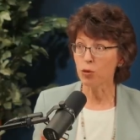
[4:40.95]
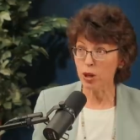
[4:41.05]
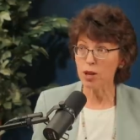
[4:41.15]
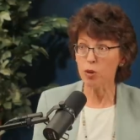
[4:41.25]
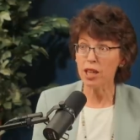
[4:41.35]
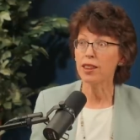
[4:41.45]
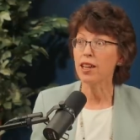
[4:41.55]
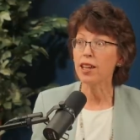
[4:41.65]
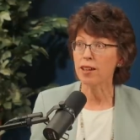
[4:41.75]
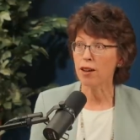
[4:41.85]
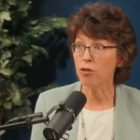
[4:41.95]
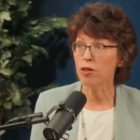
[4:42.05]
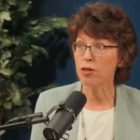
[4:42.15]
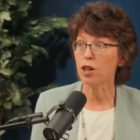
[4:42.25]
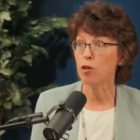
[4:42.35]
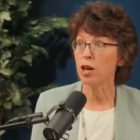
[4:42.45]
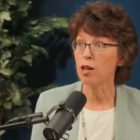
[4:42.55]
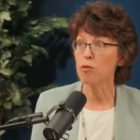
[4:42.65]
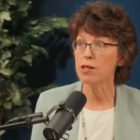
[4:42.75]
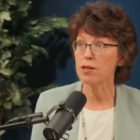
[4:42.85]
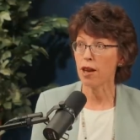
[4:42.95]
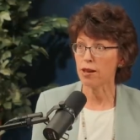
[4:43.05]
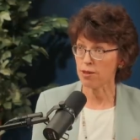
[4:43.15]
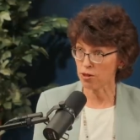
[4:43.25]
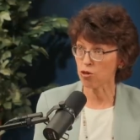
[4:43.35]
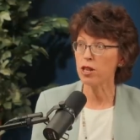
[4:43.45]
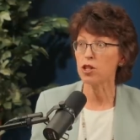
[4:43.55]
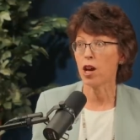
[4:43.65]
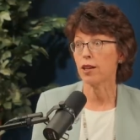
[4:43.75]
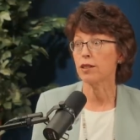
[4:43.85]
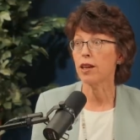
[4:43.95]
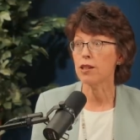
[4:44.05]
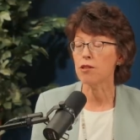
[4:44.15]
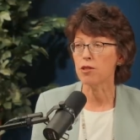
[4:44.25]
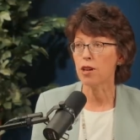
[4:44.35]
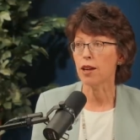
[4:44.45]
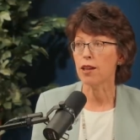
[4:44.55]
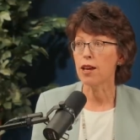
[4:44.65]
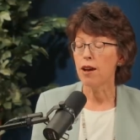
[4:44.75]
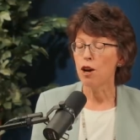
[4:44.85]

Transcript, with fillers: We we think of the commandments as a straitjacket, right. like you said.